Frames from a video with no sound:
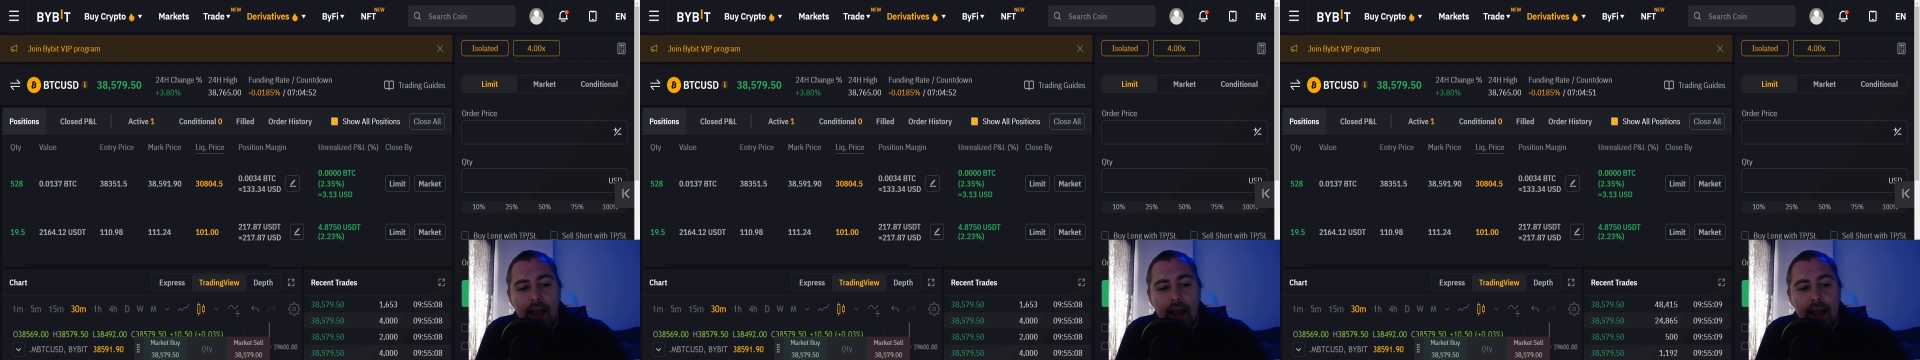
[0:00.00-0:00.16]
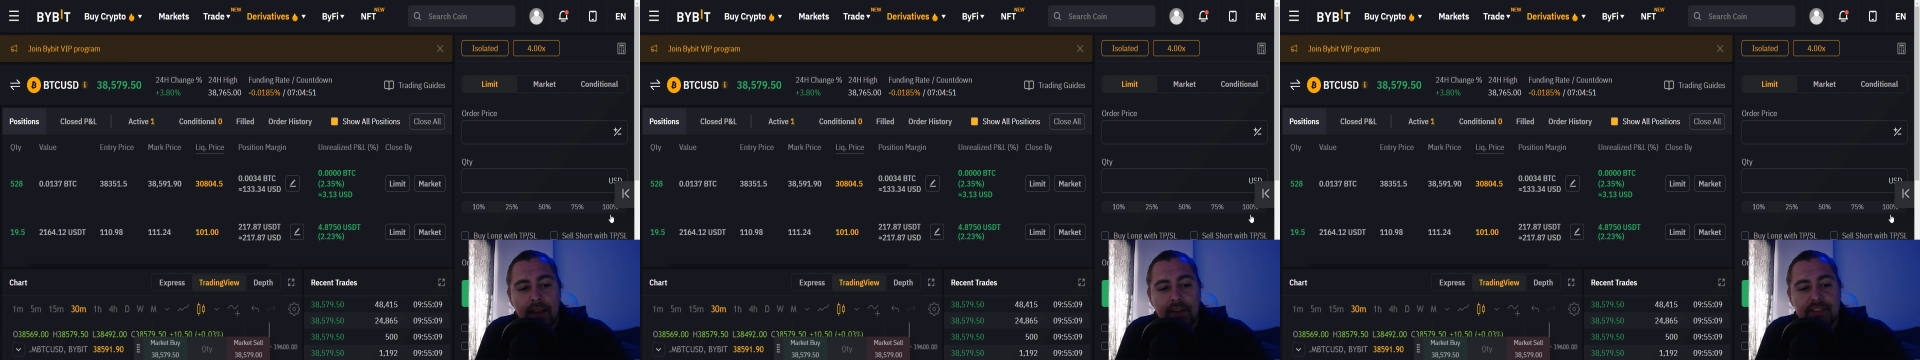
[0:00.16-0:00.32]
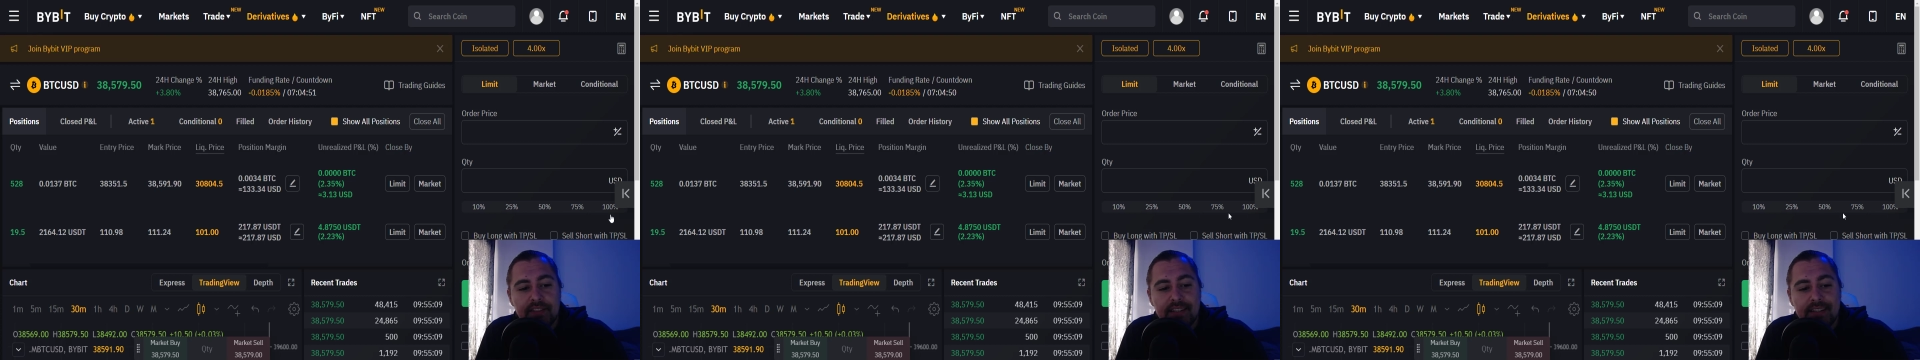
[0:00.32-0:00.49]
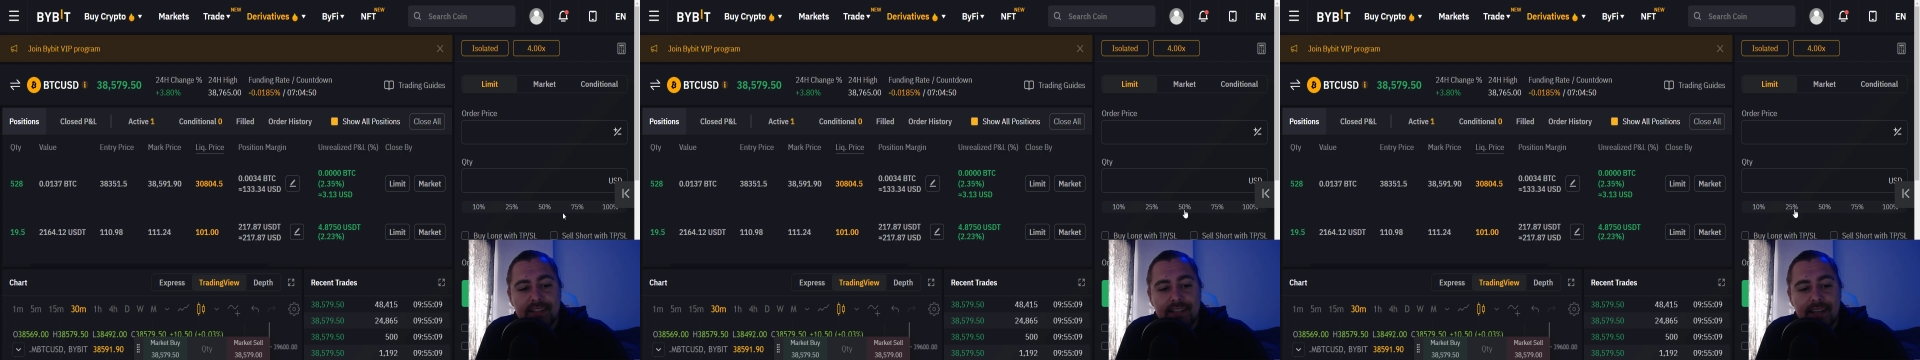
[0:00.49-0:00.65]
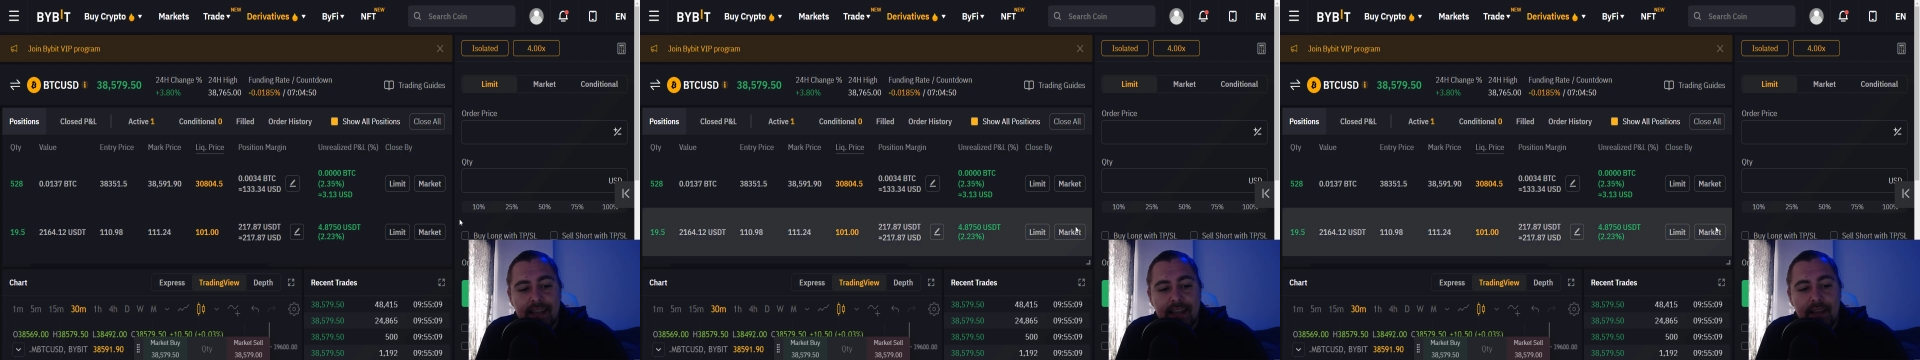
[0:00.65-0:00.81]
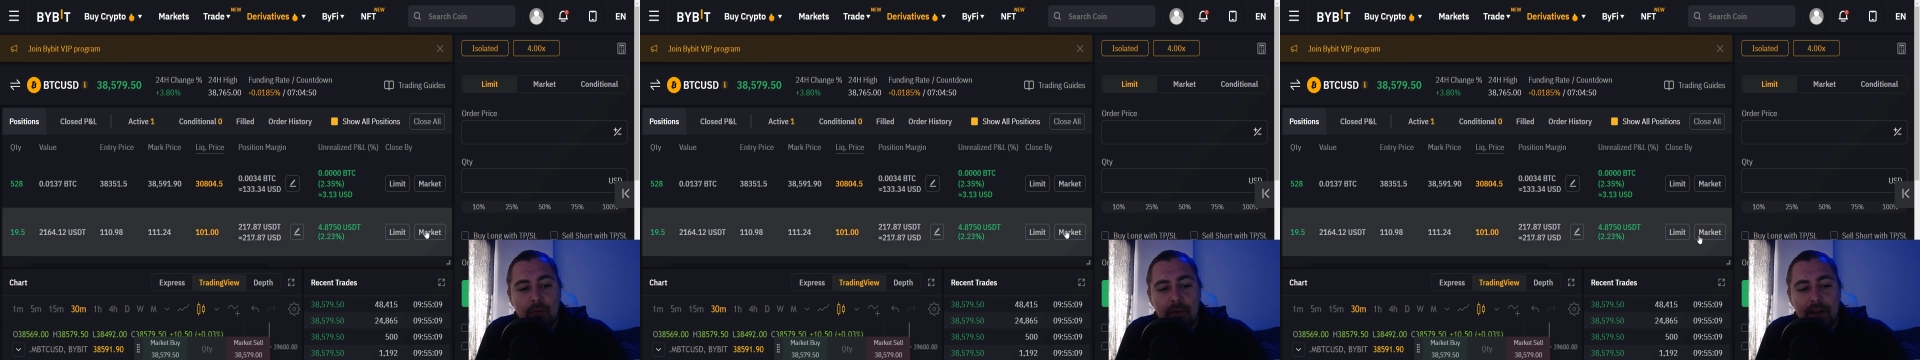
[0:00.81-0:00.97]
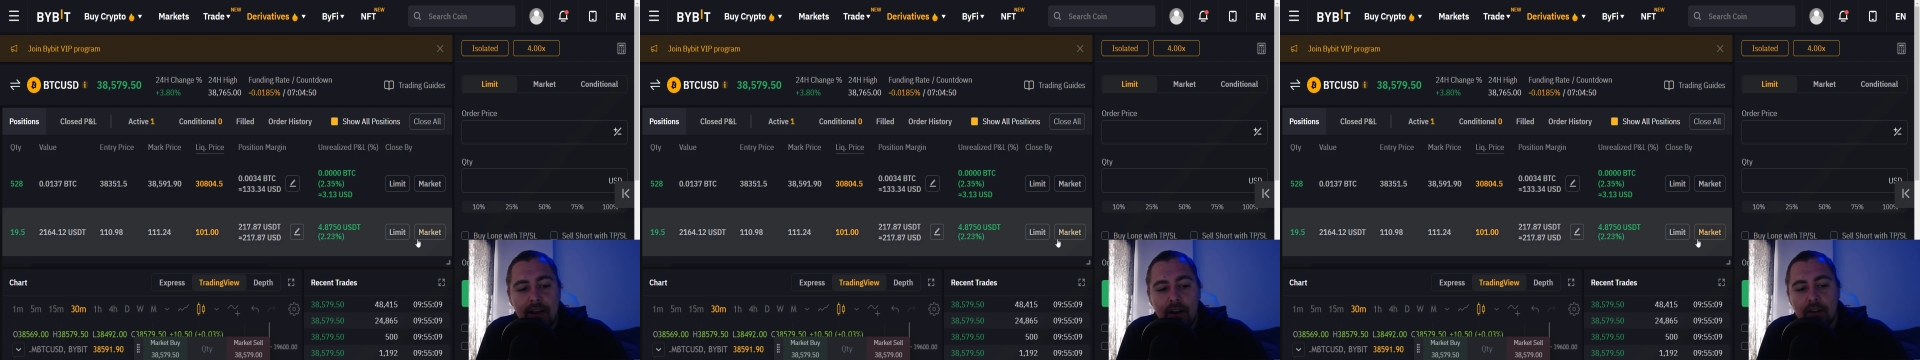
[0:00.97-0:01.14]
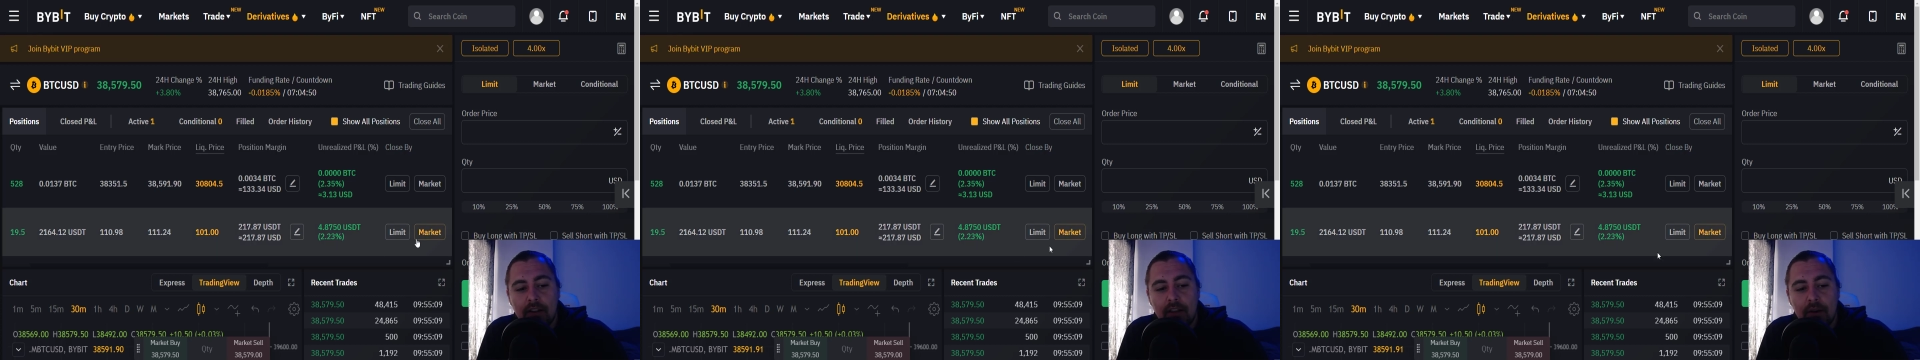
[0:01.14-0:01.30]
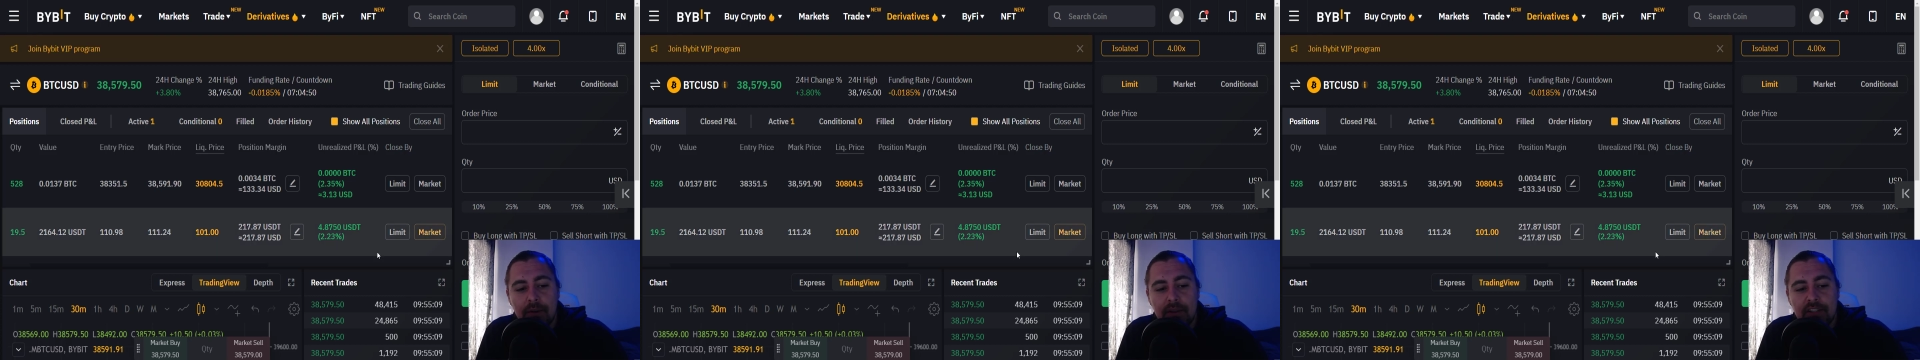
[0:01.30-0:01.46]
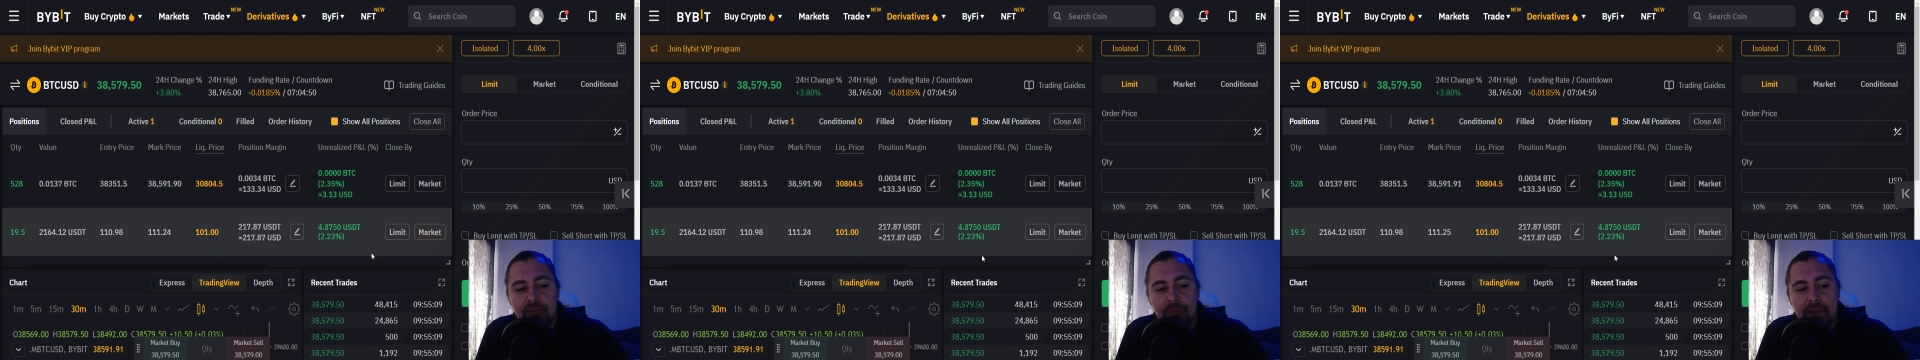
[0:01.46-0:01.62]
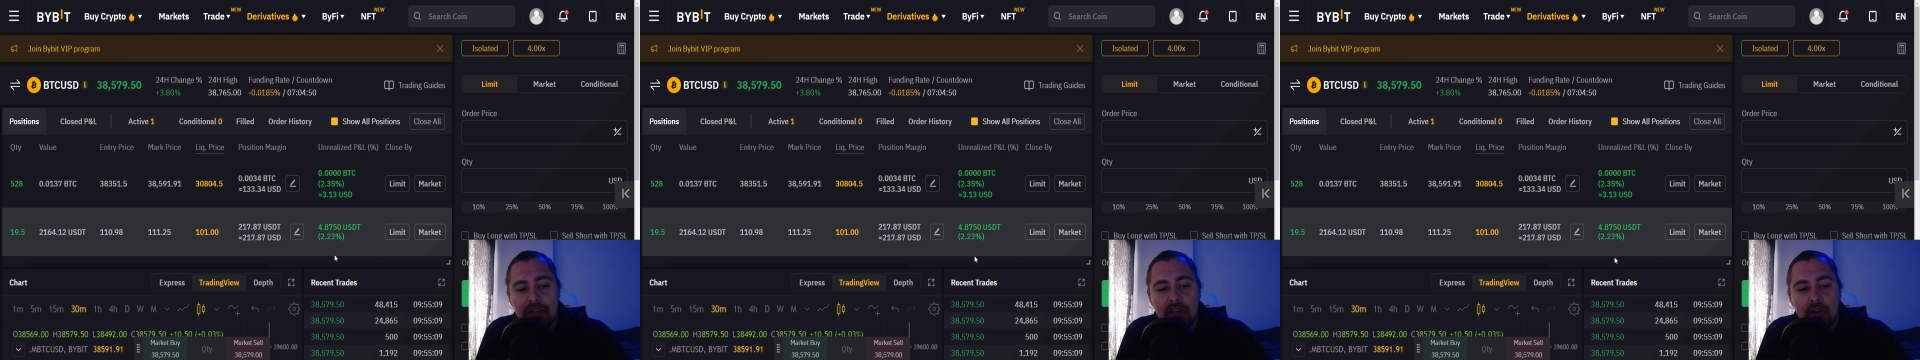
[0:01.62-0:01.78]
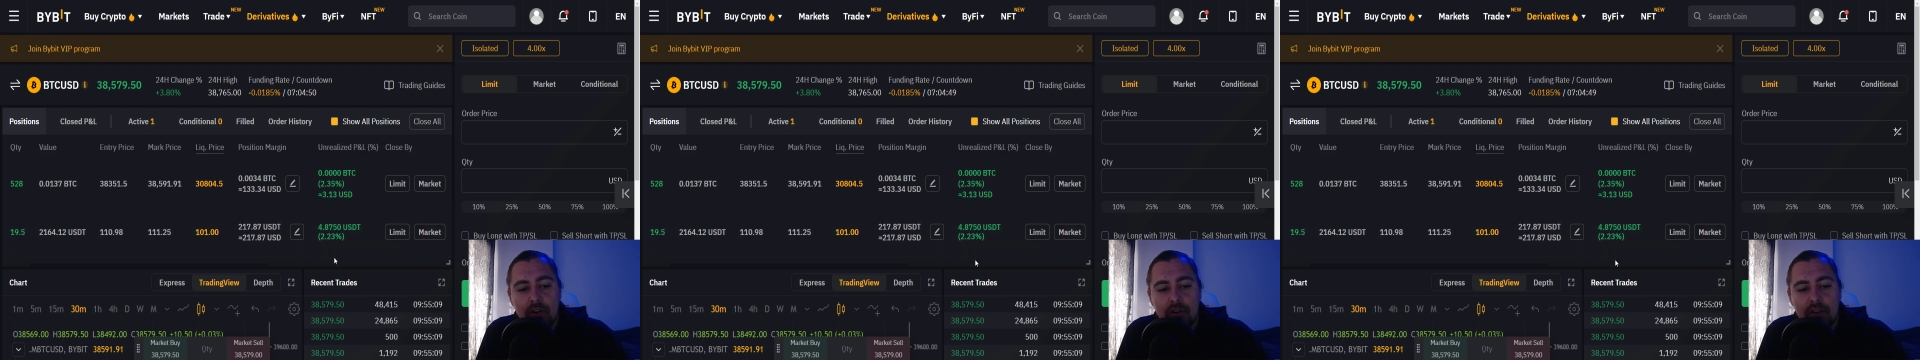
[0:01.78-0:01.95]
And today we are going to
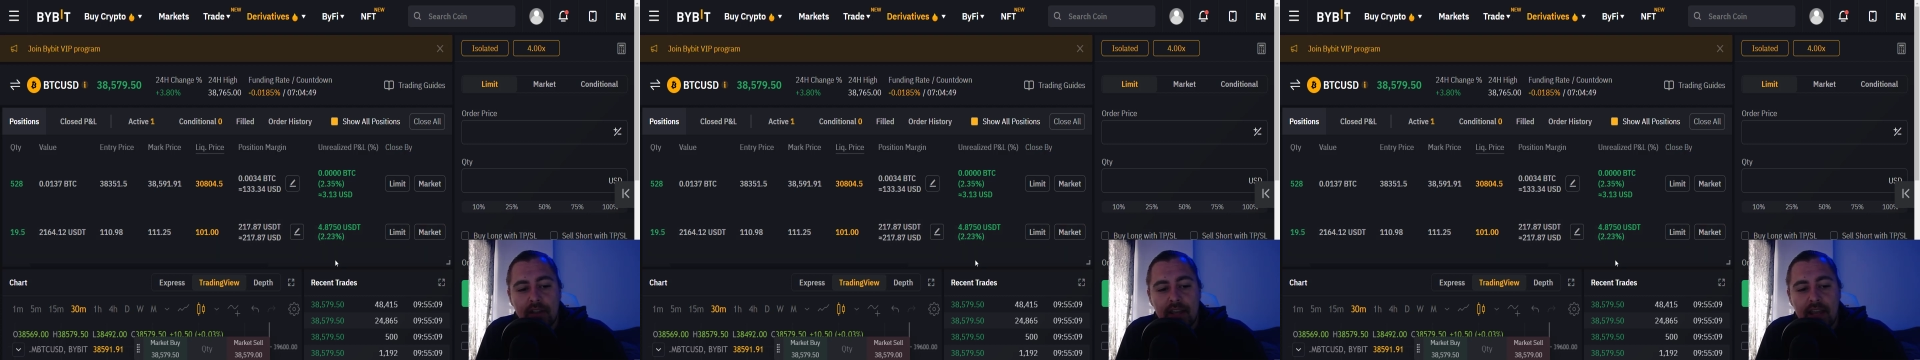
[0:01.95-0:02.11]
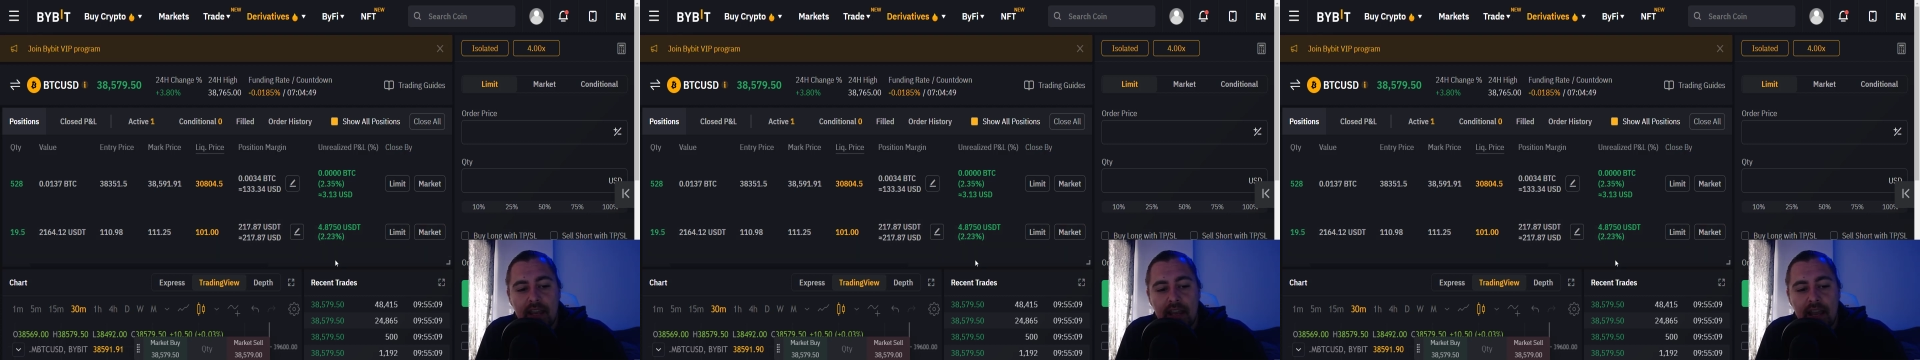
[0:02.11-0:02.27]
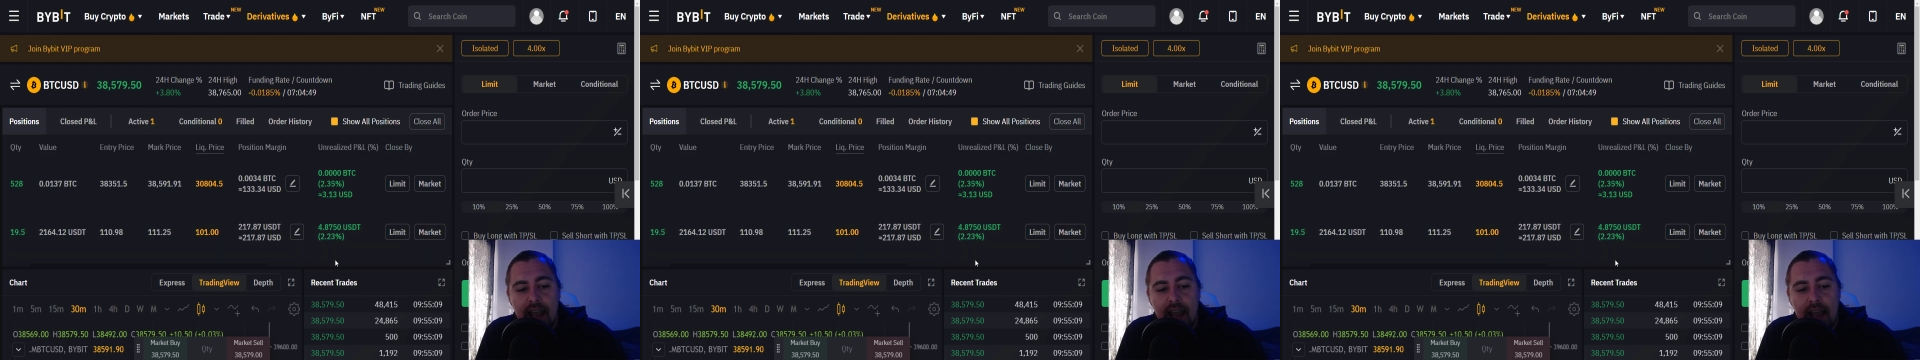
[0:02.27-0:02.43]
be looking